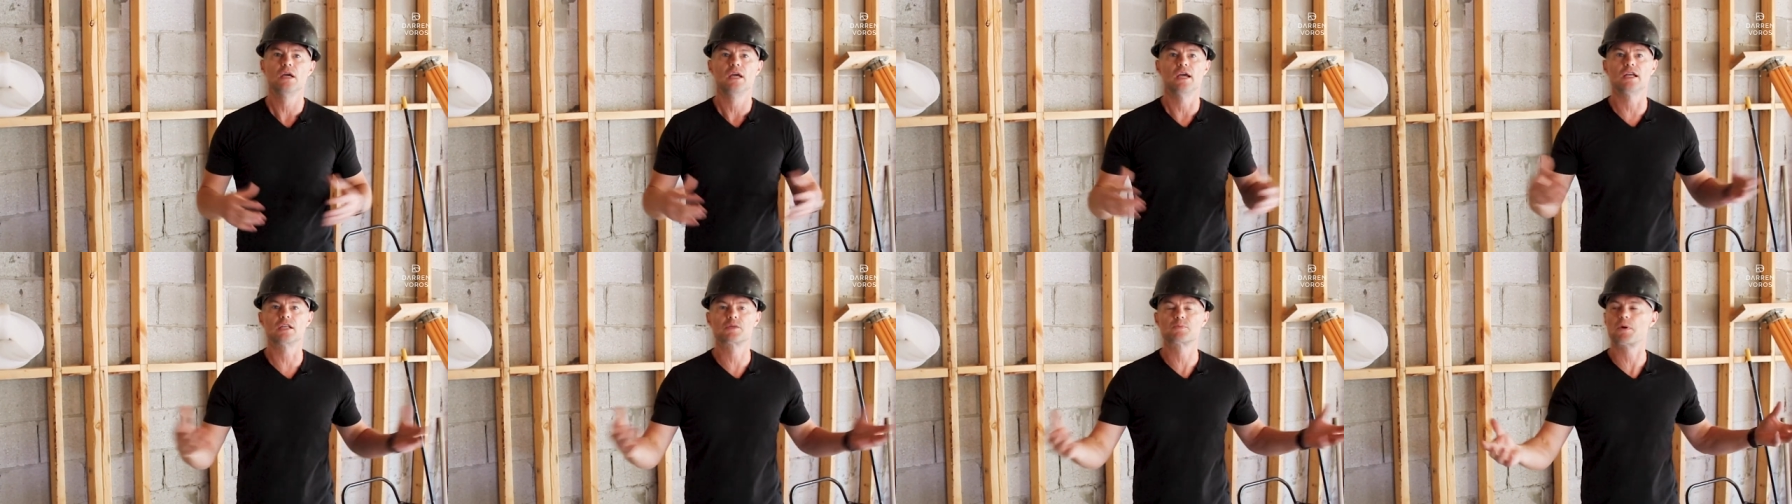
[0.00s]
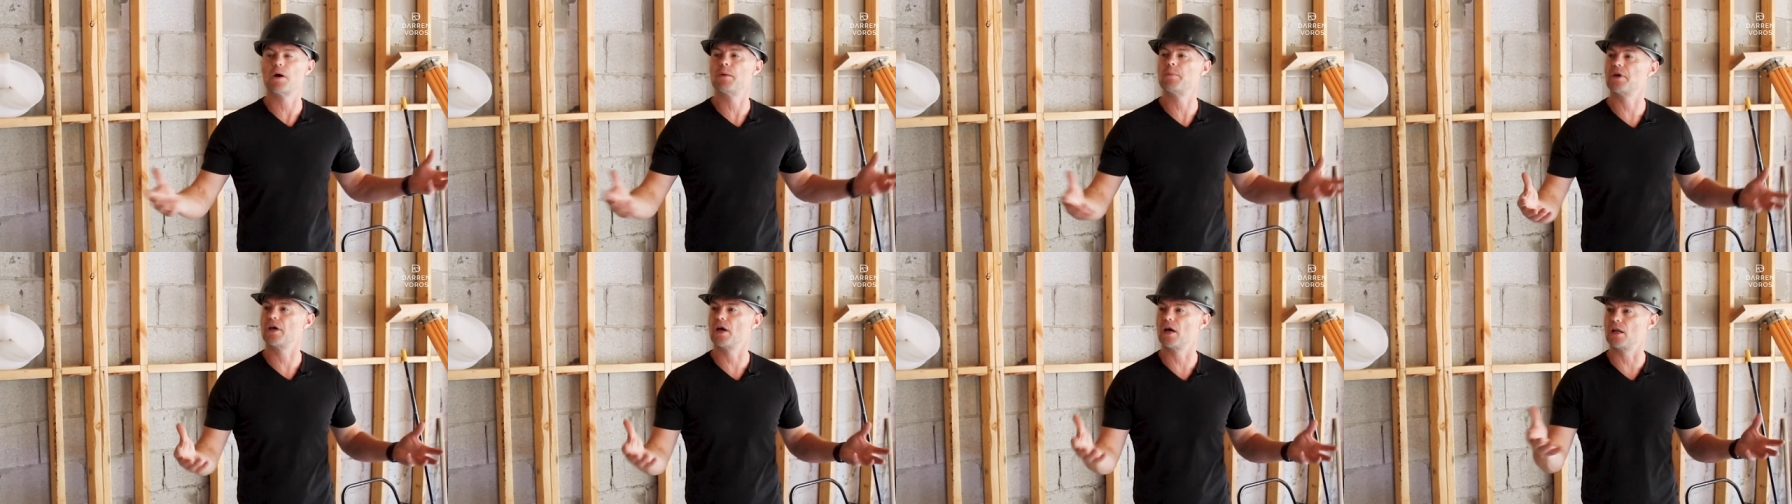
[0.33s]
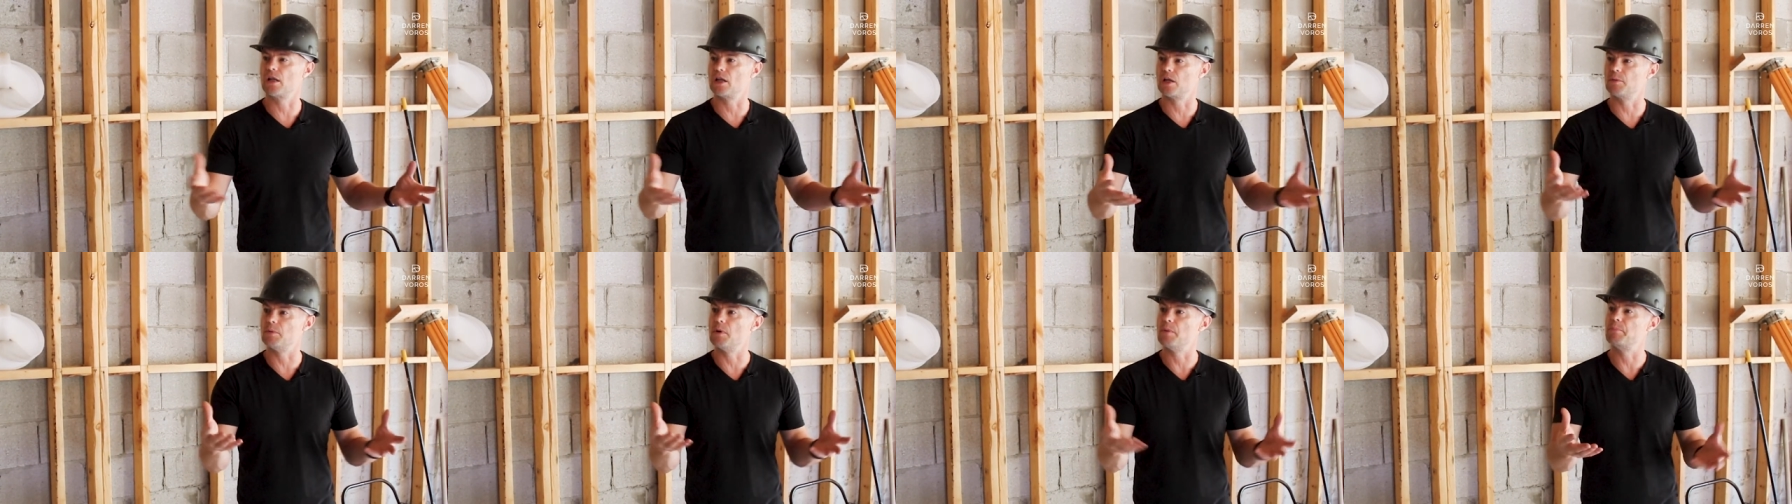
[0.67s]
It's probably got
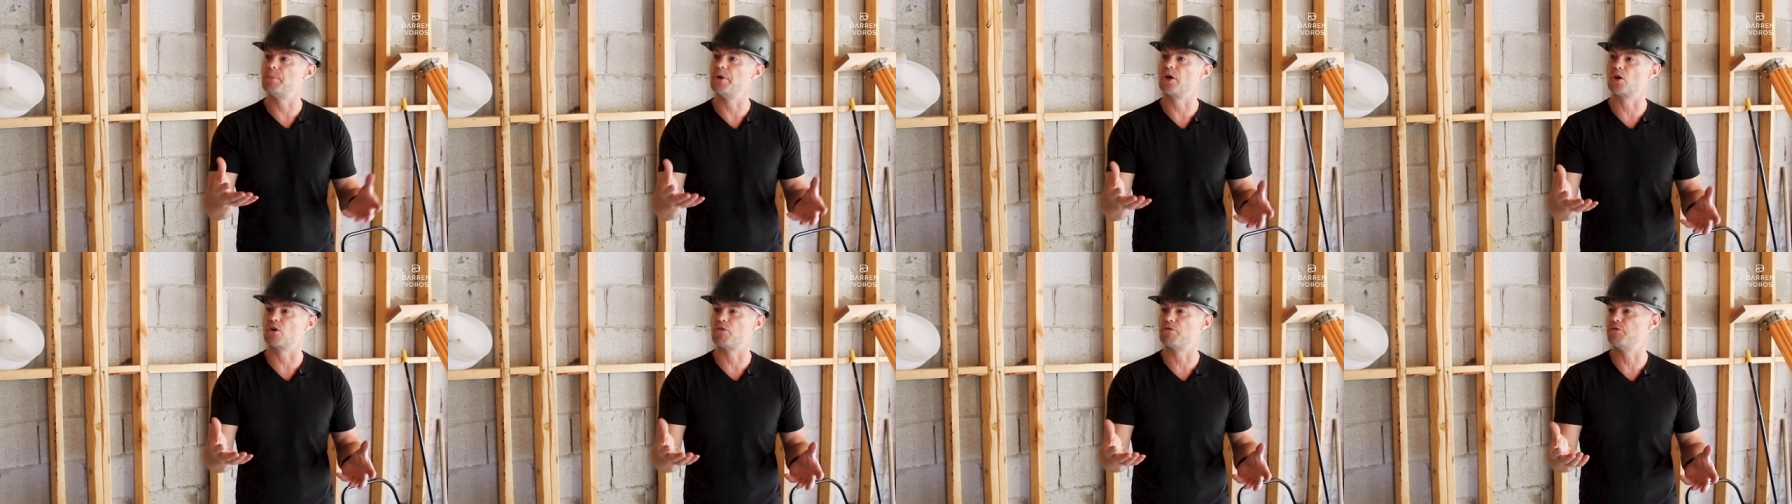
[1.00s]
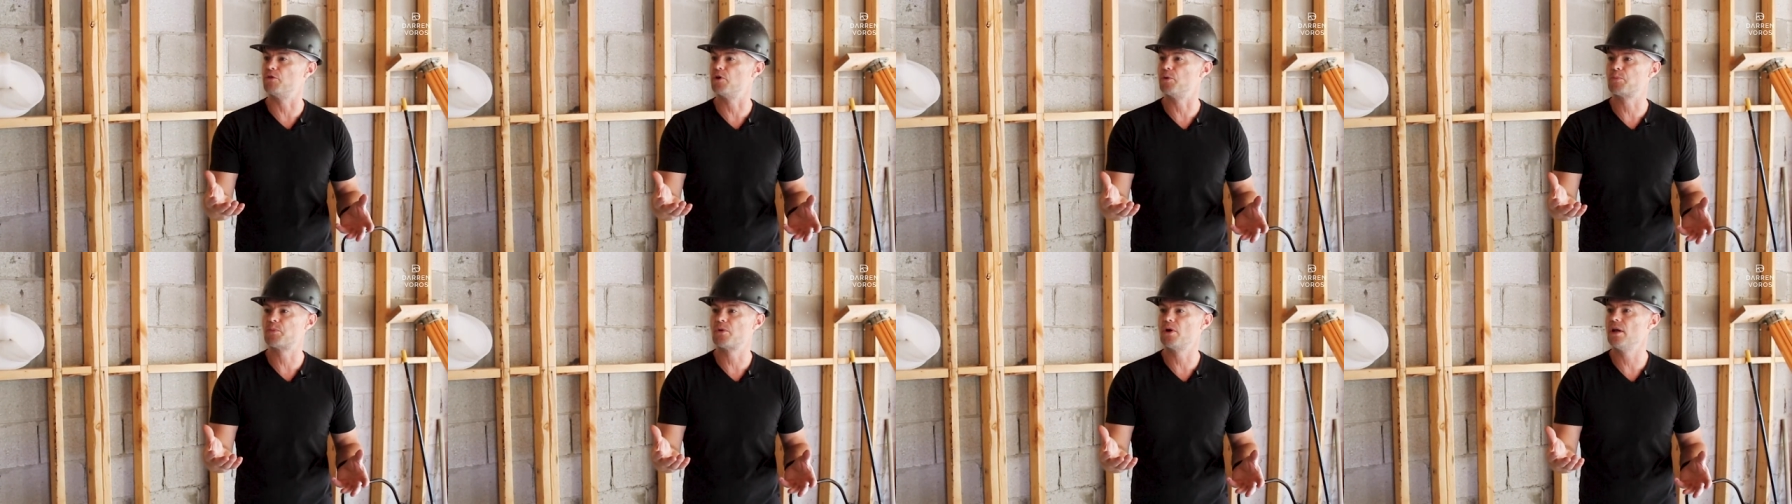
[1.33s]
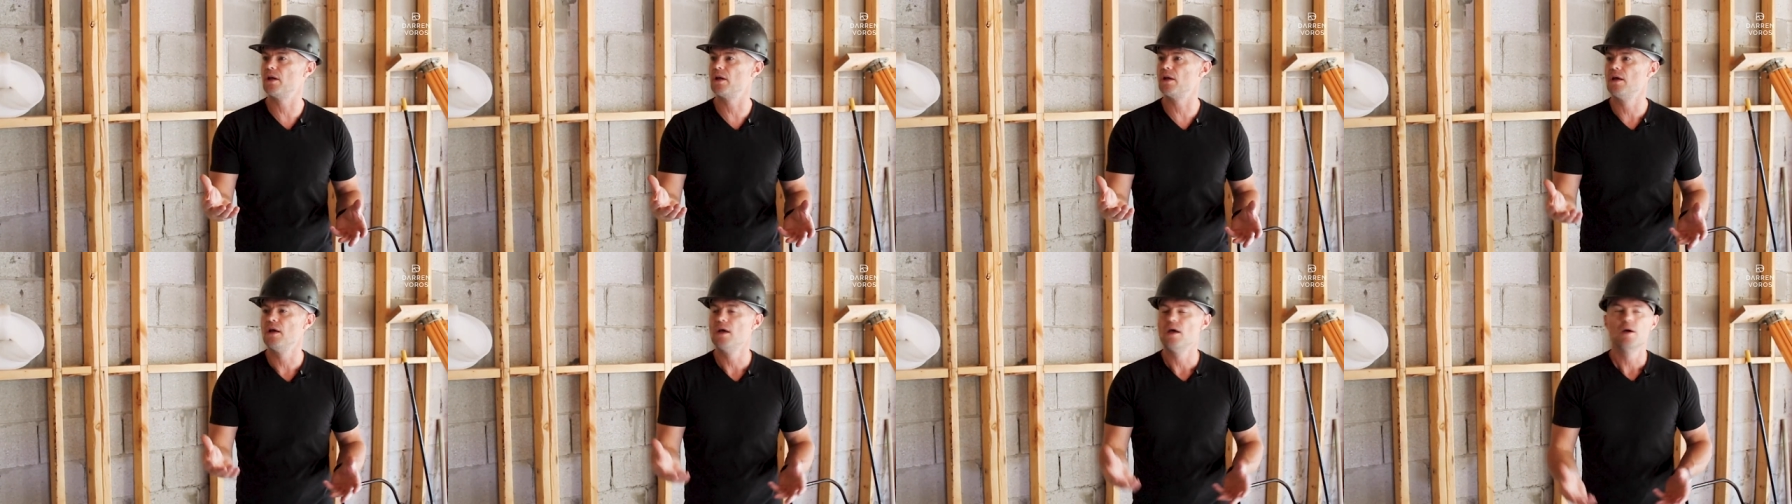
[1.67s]
a little bit bigger
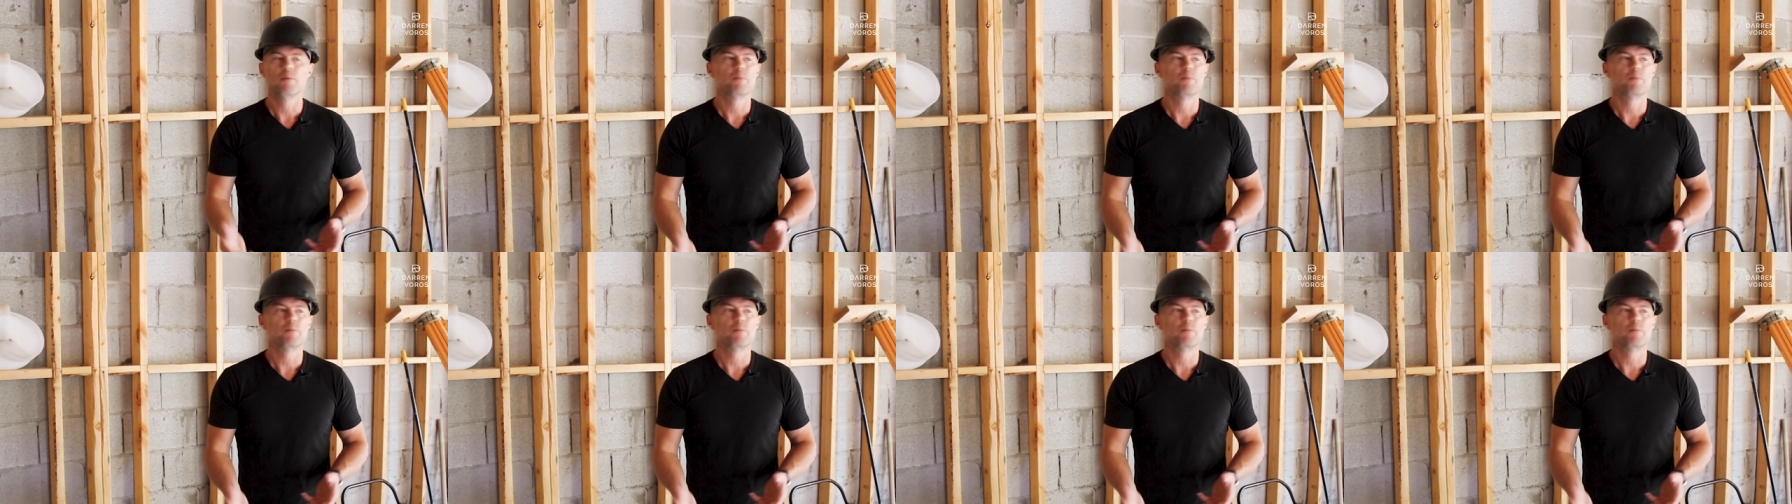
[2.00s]
footprint,